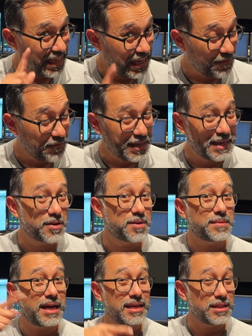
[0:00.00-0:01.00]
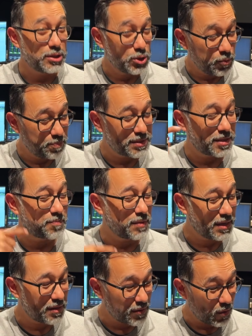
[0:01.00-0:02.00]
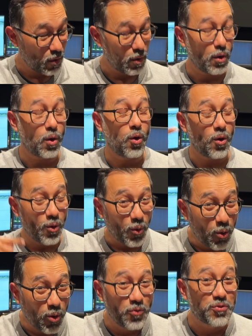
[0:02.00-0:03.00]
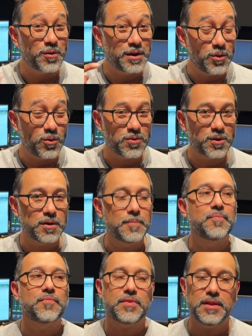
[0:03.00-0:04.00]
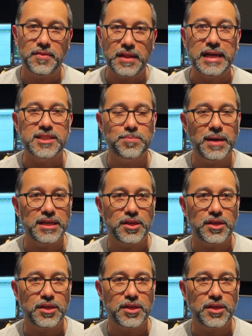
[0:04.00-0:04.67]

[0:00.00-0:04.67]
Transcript: if I hear him kind of loop something over and over, then that's my